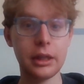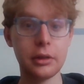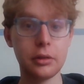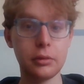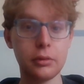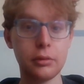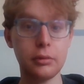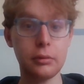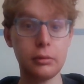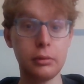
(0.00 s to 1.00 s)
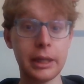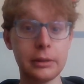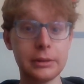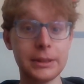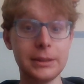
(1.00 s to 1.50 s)
I don't know what
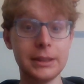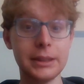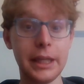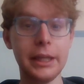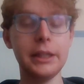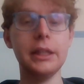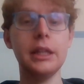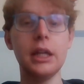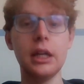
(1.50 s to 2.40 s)
else to say.